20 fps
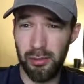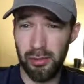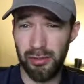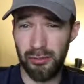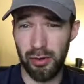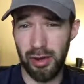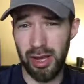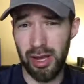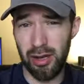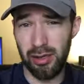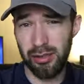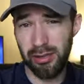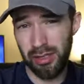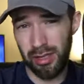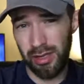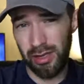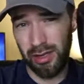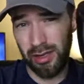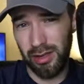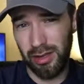But for now,
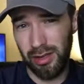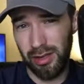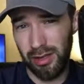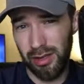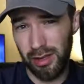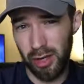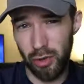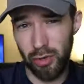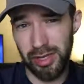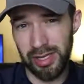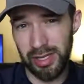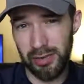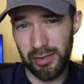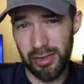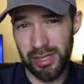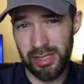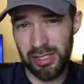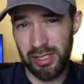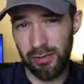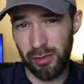only
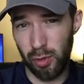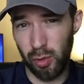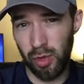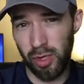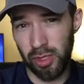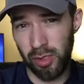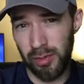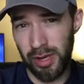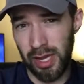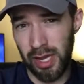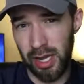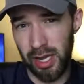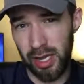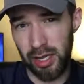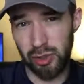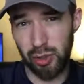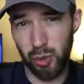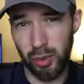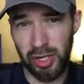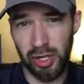get this if you're willing to buy
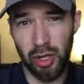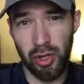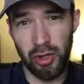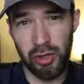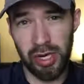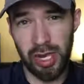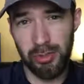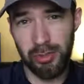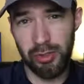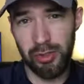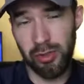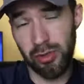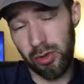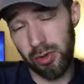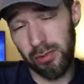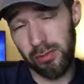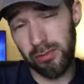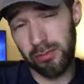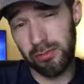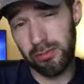a $20 adapter.